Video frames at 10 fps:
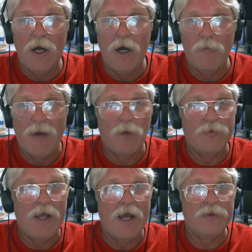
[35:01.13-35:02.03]
about
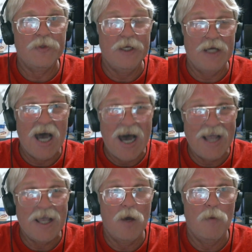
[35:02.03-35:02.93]
that than
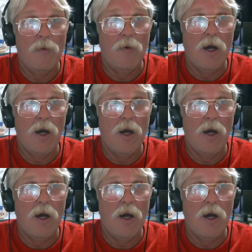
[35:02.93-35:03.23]
I am.